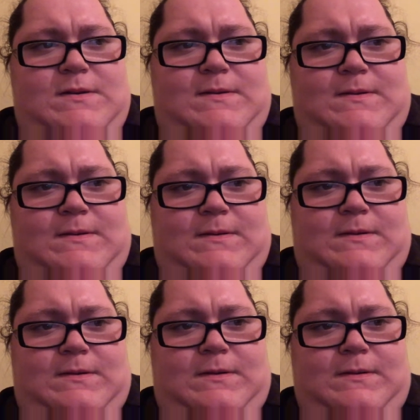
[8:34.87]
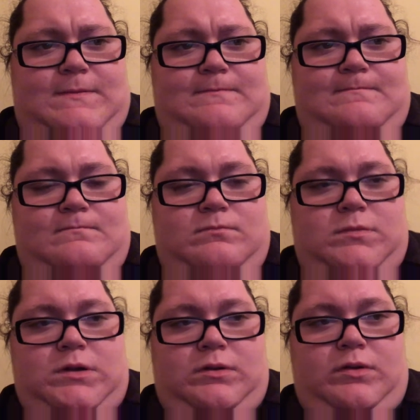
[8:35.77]
Not good,
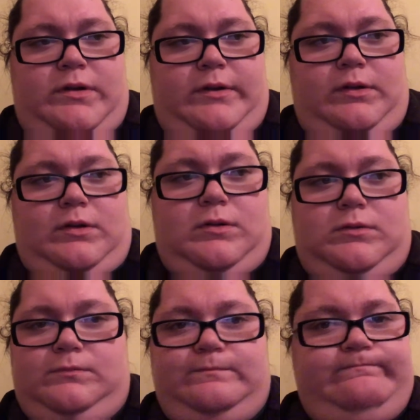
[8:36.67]
not good at all.